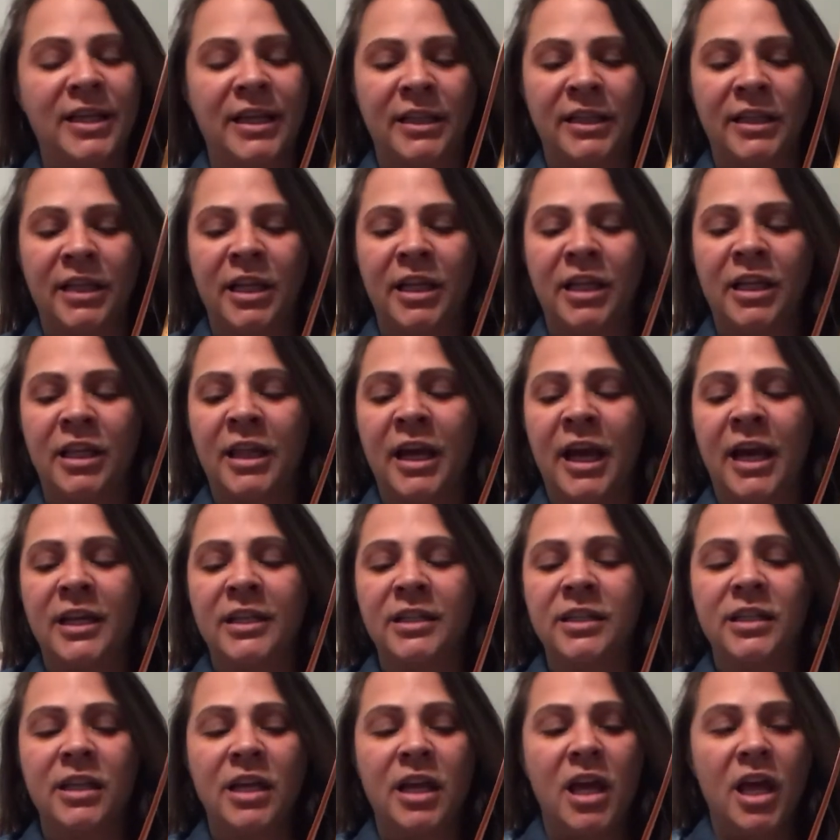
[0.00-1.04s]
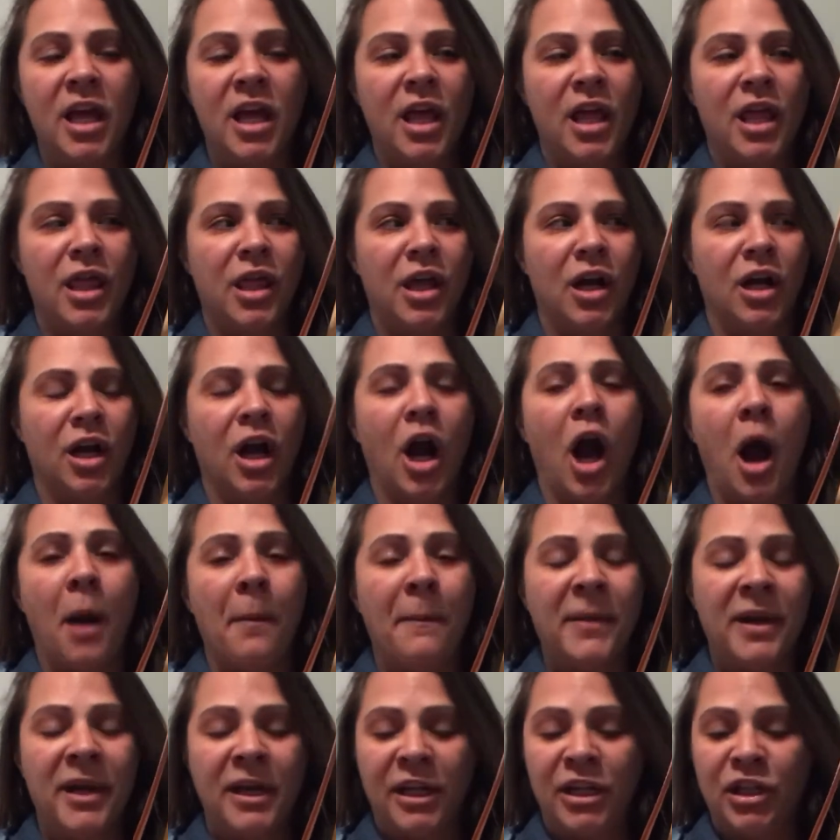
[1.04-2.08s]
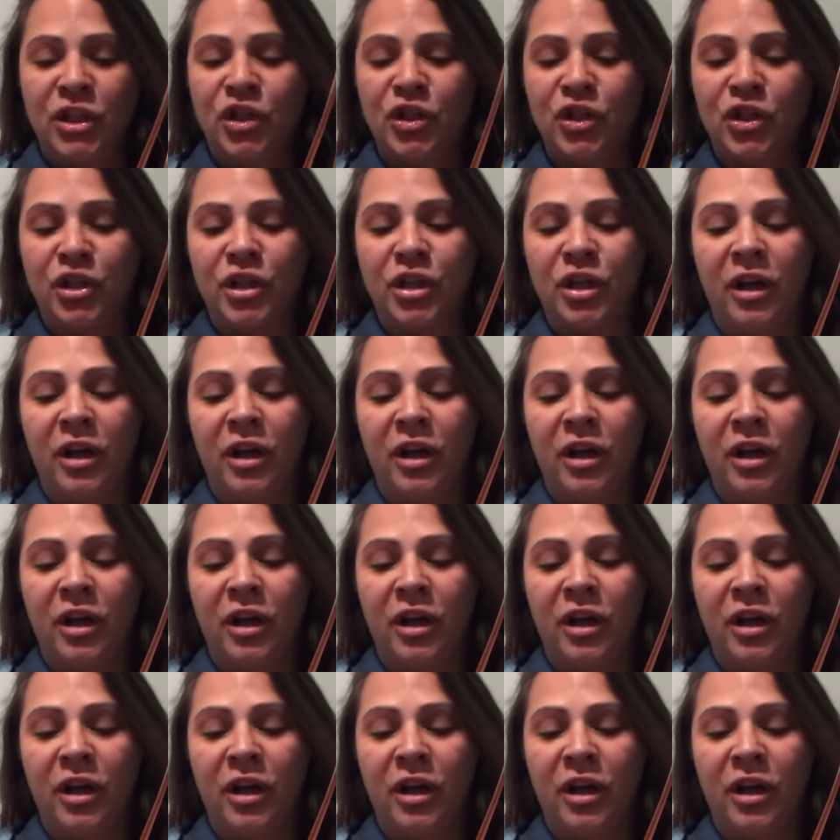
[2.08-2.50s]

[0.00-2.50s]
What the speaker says: I think that the combination